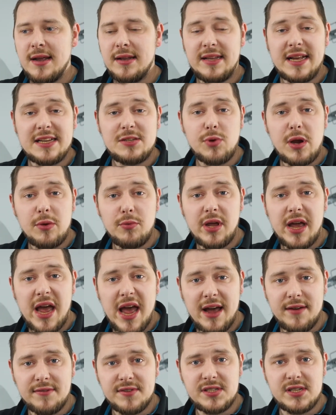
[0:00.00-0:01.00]
That's why we
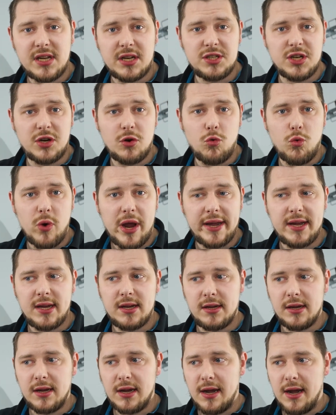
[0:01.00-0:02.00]
have such a
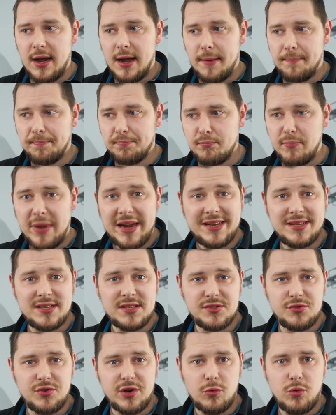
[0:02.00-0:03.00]
quick um,
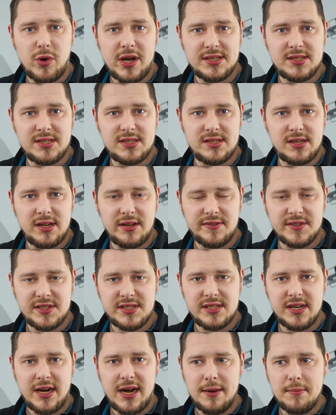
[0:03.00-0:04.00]
maintenance request
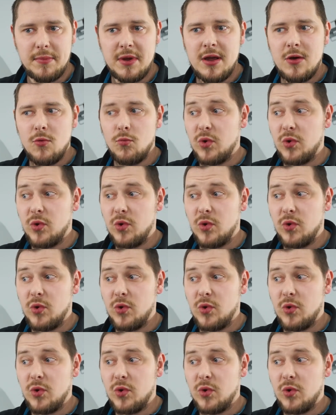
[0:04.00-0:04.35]
service time.